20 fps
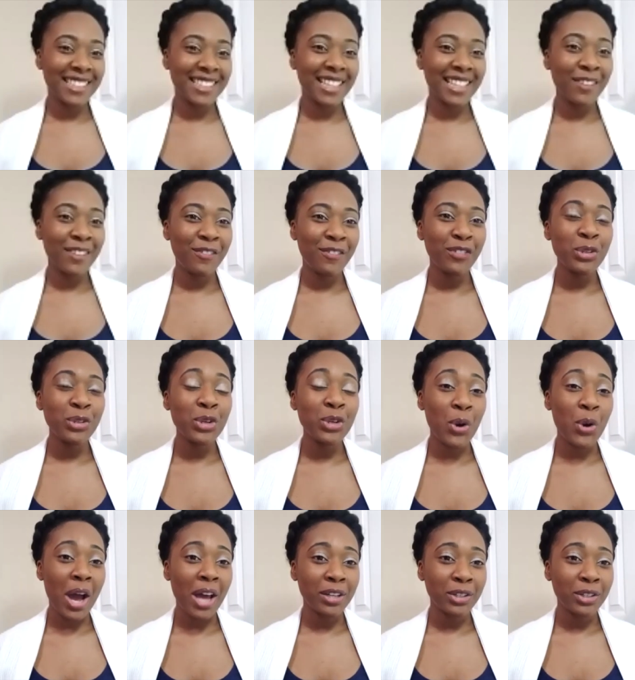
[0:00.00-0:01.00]
if you know
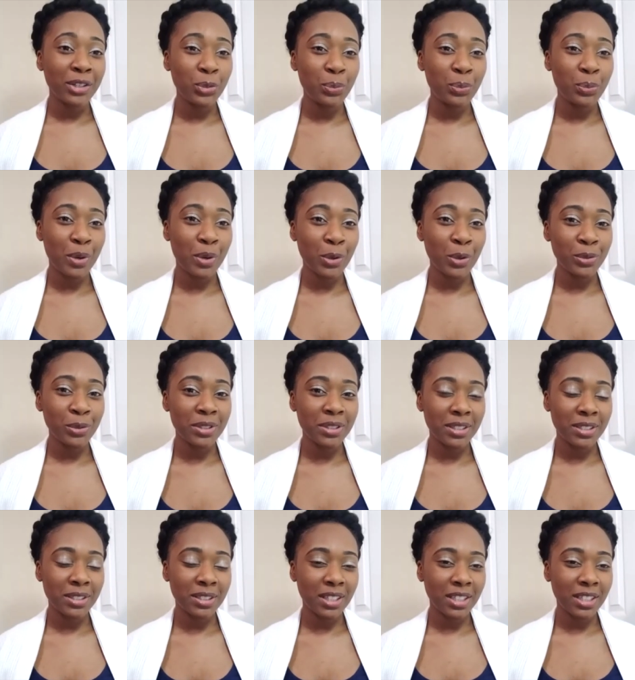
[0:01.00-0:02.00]
how to do post
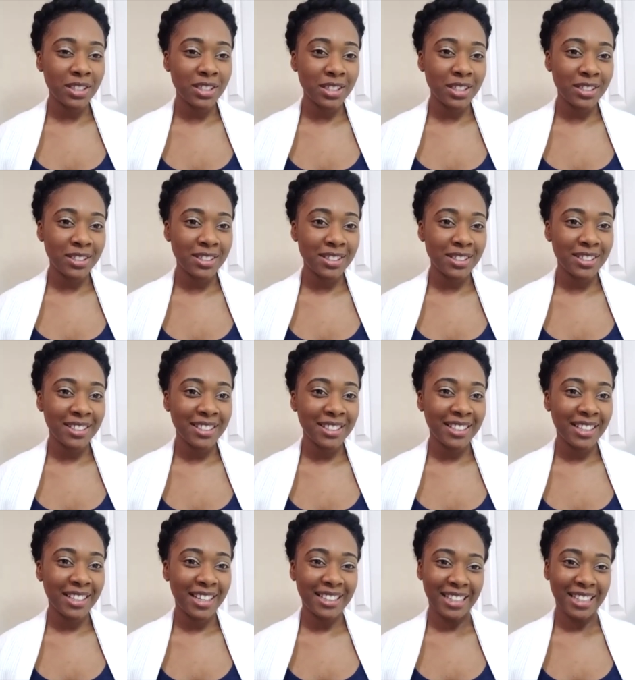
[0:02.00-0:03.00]
stitches,
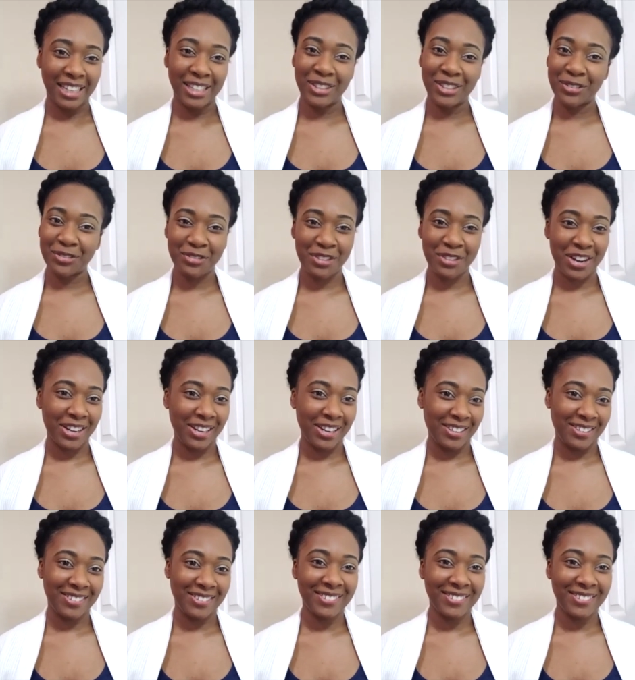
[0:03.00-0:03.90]
then you're fine.